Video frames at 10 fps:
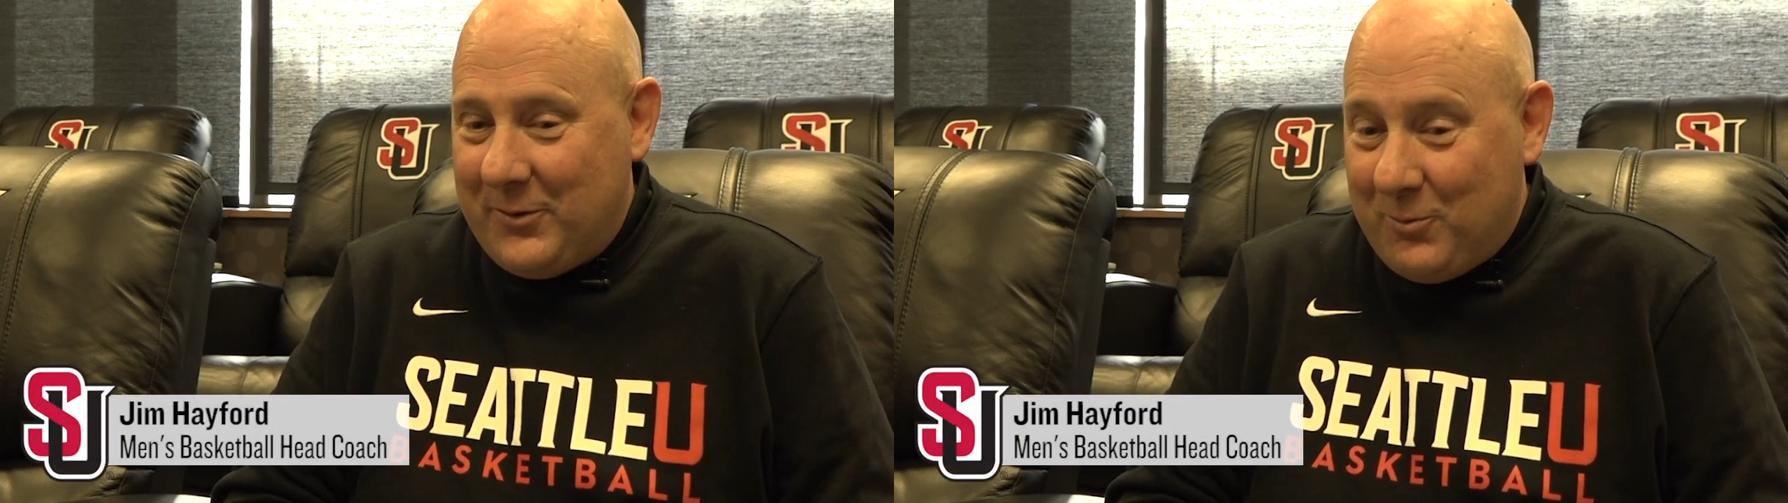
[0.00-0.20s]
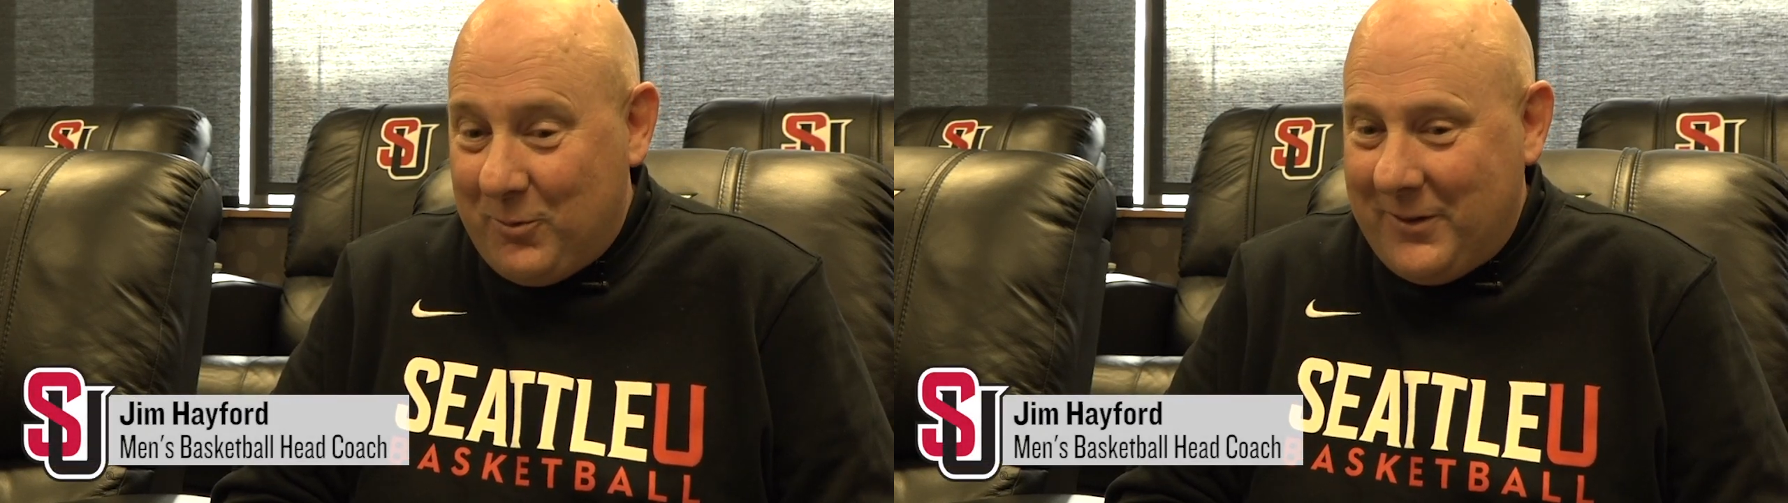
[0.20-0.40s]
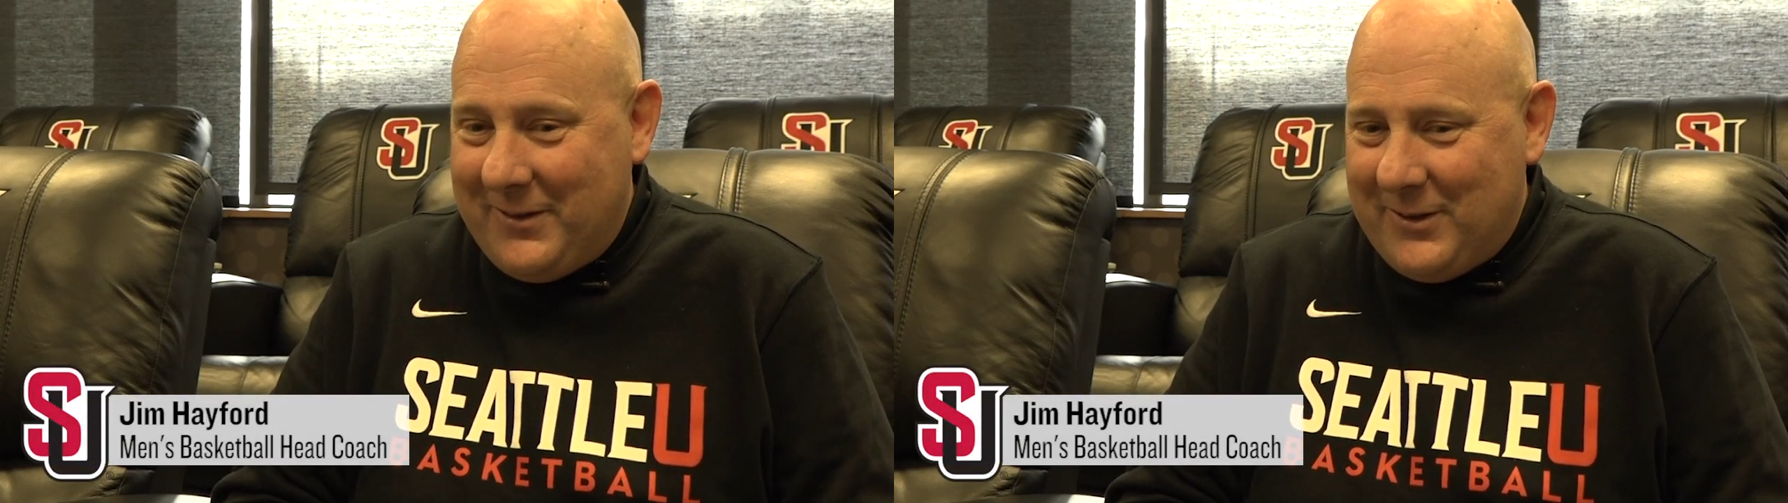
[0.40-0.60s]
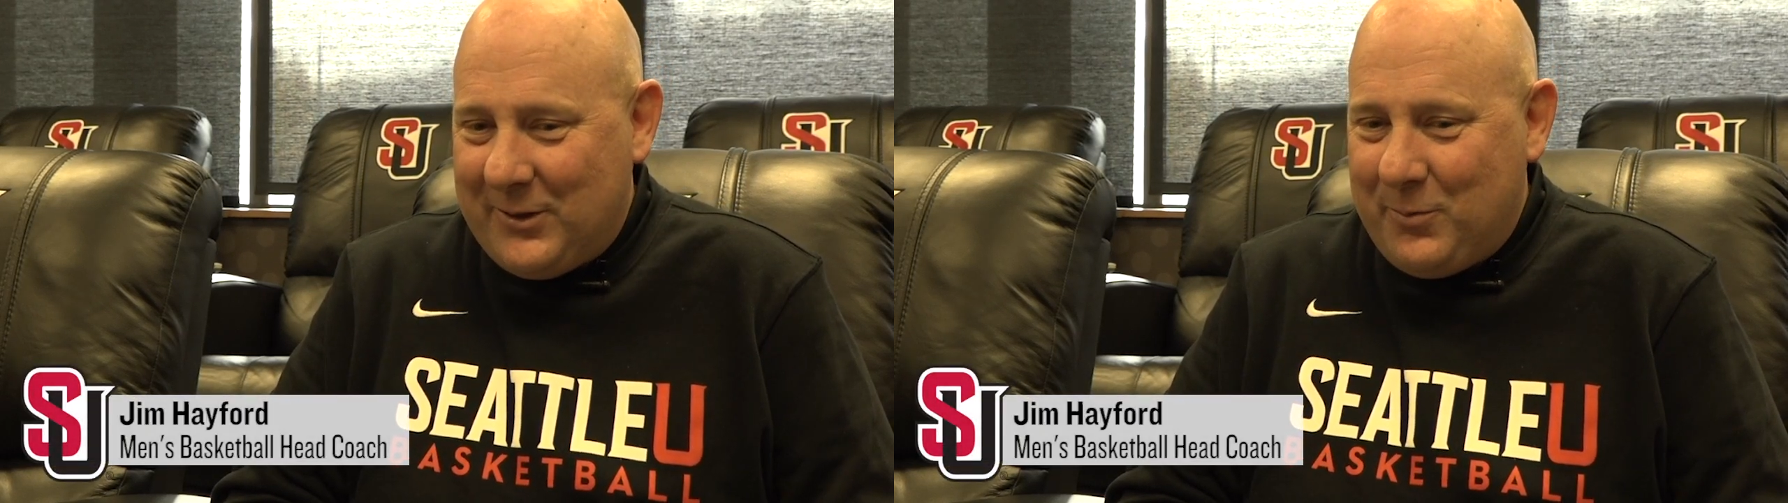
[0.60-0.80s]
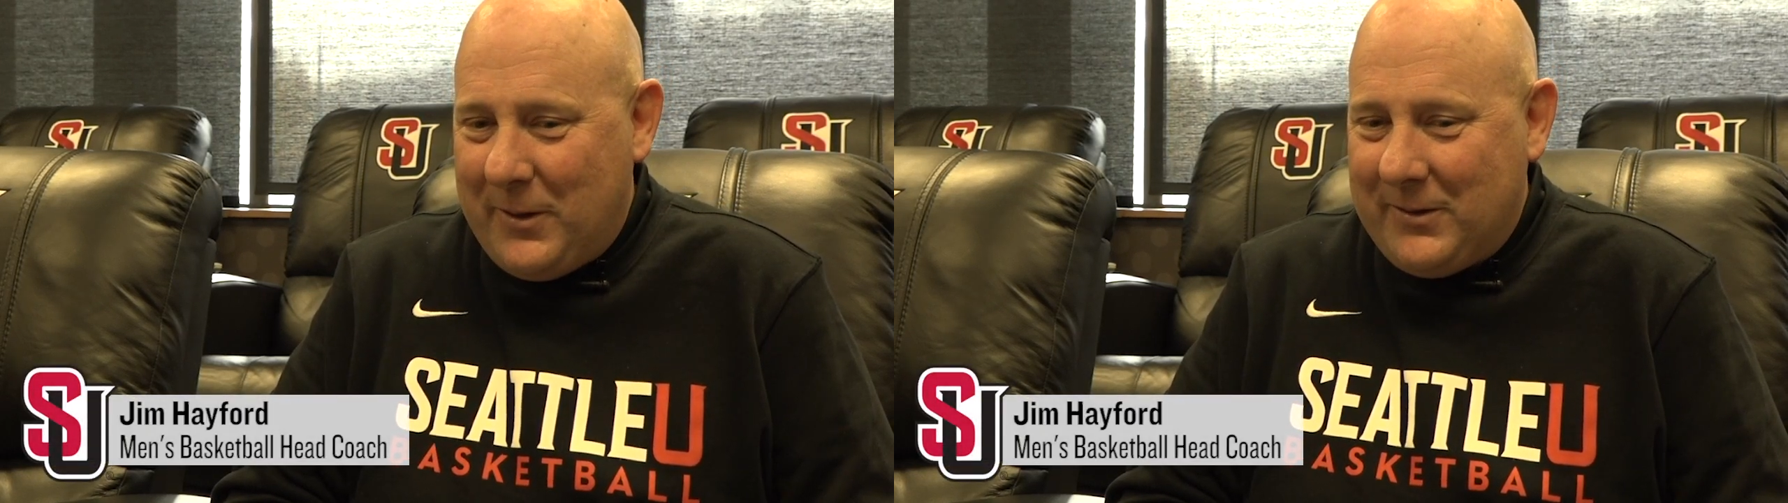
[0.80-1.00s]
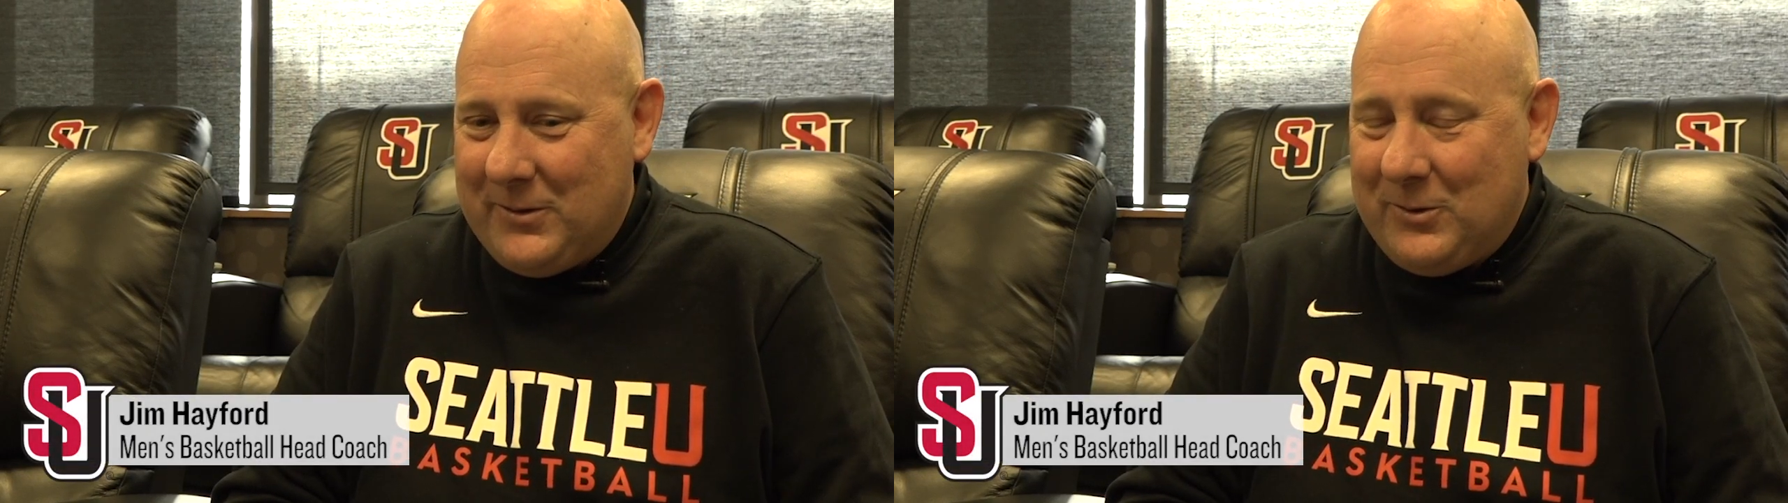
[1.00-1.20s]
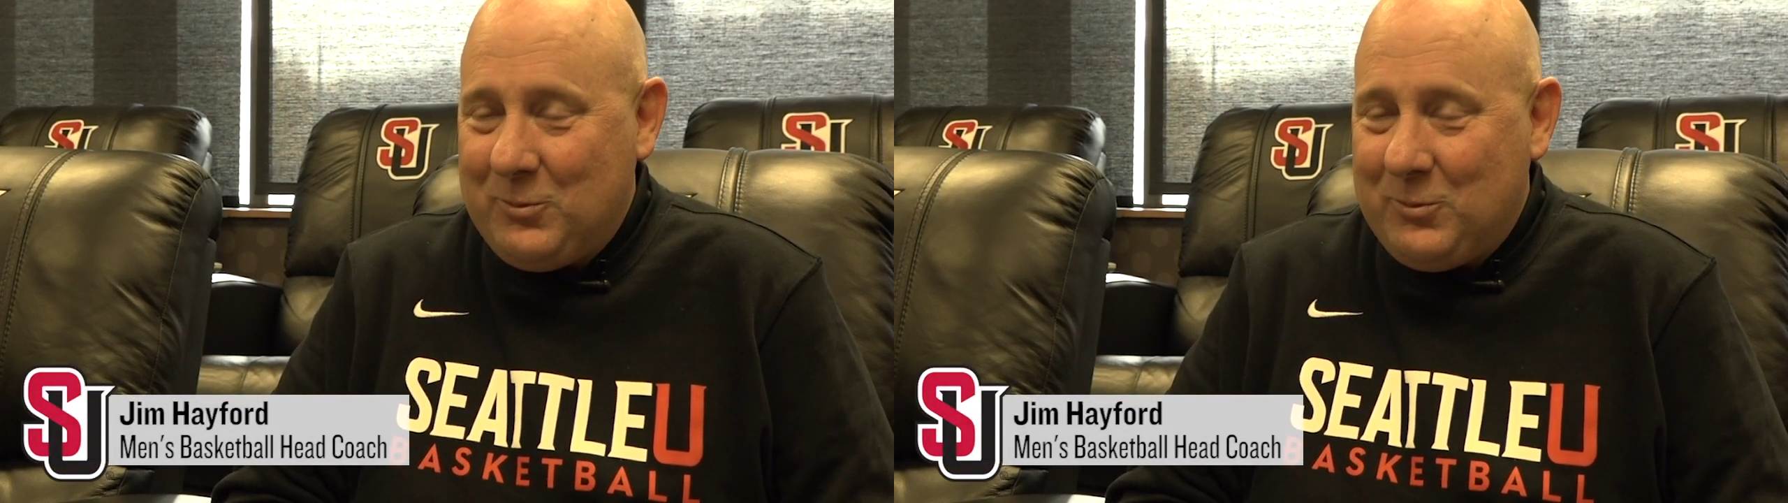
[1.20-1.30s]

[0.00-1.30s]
26 practices?